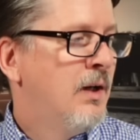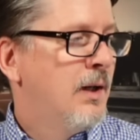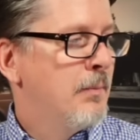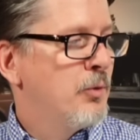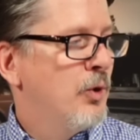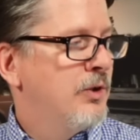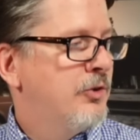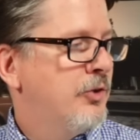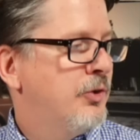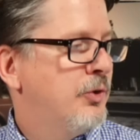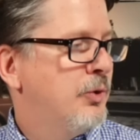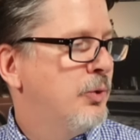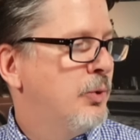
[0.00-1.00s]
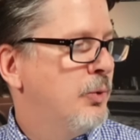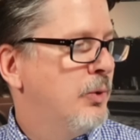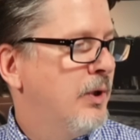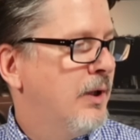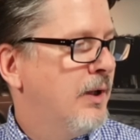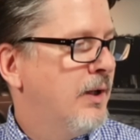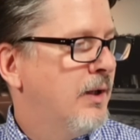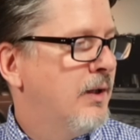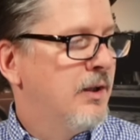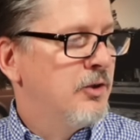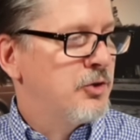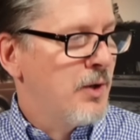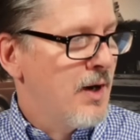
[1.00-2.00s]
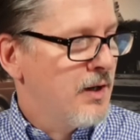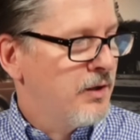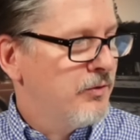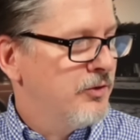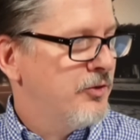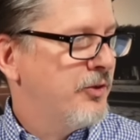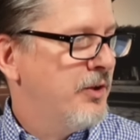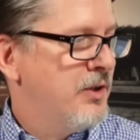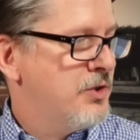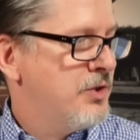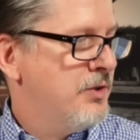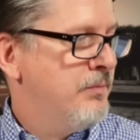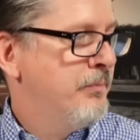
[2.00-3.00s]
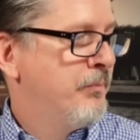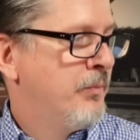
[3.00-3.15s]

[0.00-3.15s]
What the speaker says: I'm going to do an interactive installation.